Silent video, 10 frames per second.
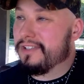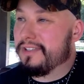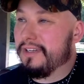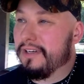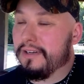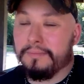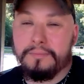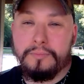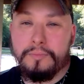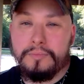just
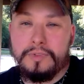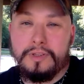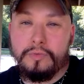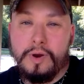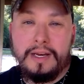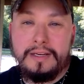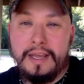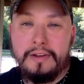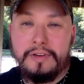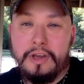
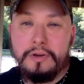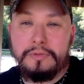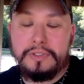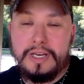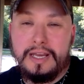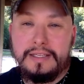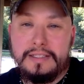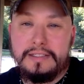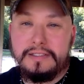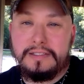writing down notes and
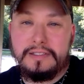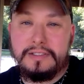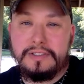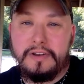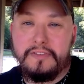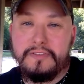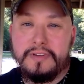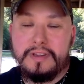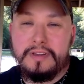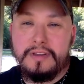ideas and stuff,